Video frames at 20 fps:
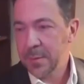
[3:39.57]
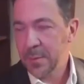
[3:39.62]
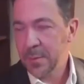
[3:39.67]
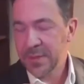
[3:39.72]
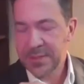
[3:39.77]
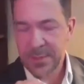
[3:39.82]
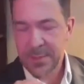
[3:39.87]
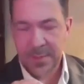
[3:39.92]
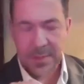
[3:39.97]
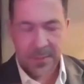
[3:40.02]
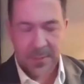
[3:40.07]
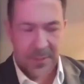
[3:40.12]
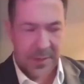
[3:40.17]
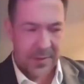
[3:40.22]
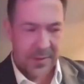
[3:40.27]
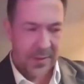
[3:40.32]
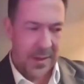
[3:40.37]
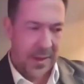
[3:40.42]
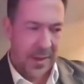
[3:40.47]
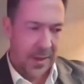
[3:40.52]
What does it mean to
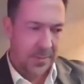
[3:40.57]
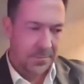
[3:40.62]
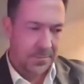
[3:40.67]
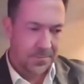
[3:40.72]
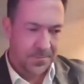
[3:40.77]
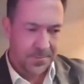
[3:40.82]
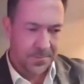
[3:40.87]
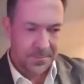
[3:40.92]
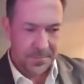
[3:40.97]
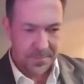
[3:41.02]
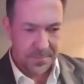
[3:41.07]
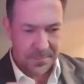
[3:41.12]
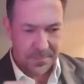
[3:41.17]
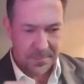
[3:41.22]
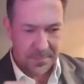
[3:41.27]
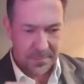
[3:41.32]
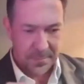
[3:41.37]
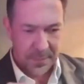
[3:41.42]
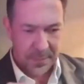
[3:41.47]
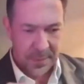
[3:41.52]
play the game?
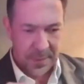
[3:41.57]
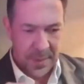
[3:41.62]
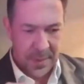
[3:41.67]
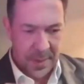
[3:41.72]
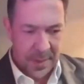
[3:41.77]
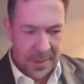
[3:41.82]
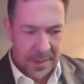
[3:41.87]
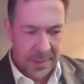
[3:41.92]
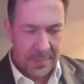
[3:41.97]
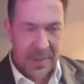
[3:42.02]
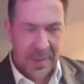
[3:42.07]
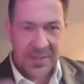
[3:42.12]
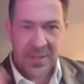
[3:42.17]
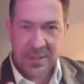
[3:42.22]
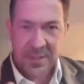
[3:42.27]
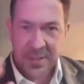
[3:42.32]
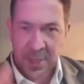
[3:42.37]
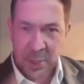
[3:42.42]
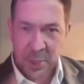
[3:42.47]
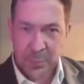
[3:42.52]
It means
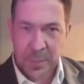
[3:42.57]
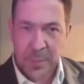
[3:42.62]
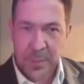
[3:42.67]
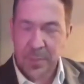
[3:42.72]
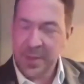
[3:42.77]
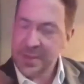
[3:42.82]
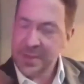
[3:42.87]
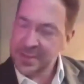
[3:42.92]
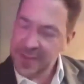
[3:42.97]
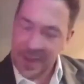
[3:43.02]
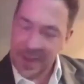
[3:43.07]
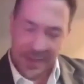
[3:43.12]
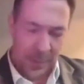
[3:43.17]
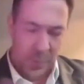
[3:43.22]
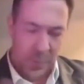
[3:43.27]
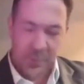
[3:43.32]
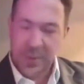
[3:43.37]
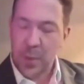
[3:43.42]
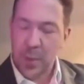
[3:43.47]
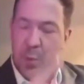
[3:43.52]
to tell the people exactly
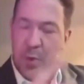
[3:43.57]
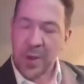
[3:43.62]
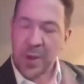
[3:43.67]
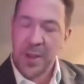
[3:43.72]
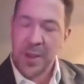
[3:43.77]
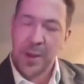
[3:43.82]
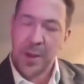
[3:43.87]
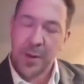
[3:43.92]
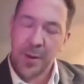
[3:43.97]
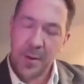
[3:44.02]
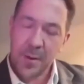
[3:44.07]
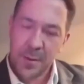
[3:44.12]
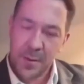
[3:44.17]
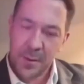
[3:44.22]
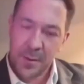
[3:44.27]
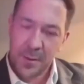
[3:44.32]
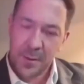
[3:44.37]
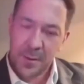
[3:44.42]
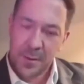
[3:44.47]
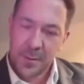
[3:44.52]
what they want to hear
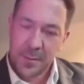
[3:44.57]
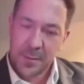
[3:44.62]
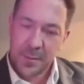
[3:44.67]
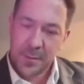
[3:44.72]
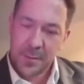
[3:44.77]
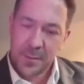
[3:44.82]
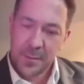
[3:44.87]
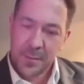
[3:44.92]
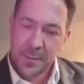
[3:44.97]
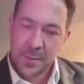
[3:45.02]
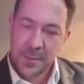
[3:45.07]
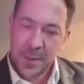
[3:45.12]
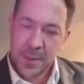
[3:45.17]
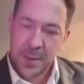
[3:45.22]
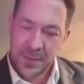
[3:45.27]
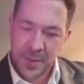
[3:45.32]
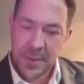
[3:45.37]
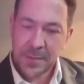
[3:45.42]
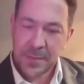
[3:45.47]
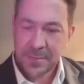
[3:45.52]

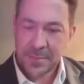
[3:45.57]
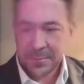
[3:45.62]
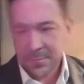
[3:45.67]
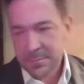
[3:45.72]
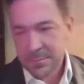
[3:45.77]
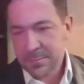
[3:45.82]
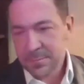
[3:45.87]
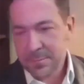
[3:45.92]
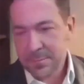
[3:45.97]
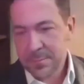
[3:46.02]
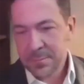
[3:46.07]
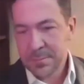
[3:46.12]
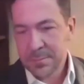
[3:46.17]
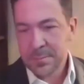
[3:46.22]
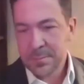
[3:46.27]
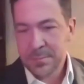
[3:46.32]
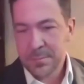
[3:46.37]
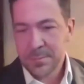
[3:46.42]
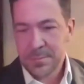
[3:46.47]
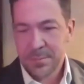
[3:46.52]
and then
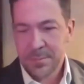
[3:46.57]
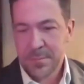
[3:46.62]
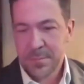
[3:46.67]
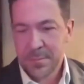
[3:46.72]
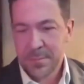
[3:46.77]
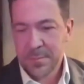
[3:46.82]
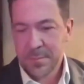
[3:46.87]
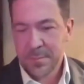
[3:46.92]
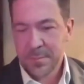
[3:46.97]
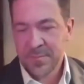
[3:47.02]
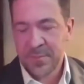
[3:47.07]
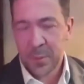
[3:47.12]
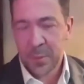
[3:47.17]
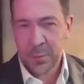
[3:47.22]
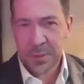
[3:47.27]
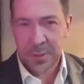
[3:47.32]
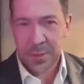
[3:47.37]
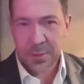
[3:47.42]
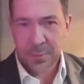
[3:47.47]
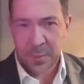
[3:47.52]

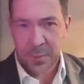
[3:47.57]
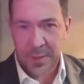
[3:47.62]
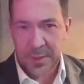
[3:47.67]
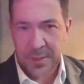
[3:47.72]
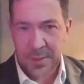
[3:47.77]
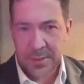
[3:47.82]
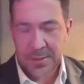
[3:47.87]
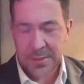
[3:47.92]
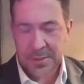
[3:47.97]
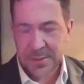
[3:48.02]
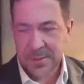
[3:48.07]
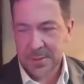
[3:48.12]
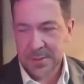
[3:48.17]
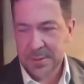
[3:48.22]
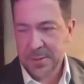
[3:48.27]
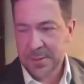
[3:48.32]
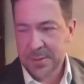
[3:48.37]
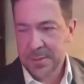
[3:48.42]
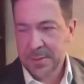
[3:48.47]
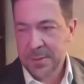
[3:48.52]
vote otherwise.
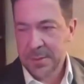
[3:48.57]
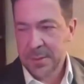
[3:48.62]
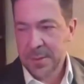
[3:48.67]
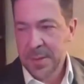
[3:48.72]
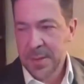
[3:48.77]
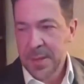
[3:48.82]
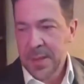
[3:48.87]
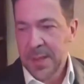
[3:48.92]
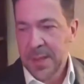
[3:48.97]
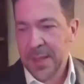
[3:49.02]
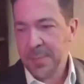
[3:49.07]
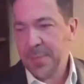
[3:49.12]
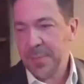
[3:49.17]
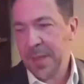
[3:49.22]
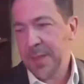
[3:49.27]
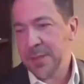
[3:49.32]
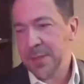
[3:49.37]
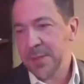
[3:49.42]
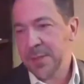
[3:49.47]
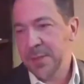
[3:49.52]
It
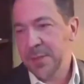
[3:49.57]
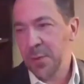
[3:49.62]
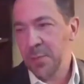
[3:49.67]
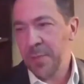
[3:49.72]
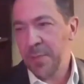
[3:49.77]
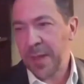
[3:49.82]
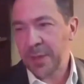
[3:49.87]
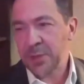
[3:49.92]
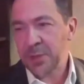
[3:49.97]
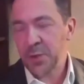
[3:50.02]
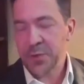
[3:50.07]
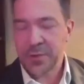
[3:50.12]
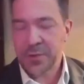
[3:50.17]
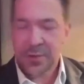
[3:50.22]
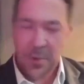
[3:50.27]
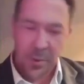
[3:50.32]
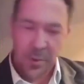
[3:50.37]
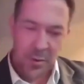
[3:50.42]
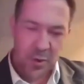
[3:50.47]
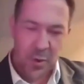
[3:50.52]
means to make sure the
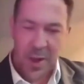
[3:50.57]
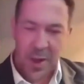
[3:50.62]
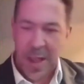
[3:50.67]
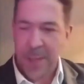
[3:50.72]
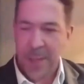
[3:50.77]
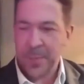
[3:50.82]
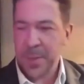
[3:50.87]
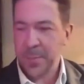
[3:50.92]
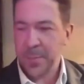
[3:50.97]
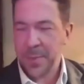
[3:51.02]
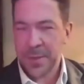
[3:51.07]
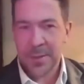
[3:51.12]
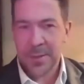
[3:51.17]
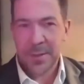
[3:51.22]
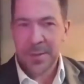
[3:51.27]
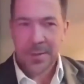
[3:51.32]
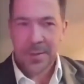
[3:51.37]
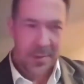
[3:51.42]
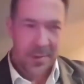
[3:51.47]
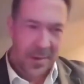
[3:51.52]
donors are happy, but
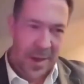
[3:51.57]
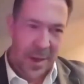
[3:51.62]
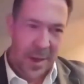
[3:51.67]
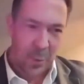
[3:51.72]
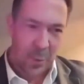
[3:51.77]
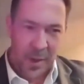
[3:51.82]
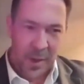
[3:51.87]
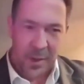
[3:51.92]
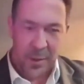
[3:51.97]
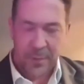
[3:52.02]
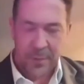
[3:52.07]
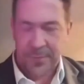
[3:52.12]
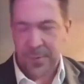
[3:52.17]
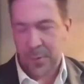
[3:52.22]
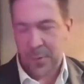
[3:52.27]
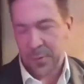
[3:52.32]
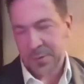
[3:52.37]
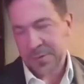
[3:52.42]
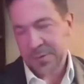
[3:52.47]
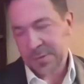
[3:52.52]
not regular
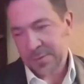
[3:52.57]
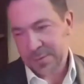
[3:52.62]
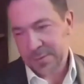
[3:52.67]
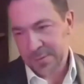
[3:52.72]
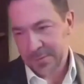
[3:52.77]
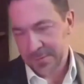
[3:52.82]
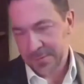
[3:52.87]
folks.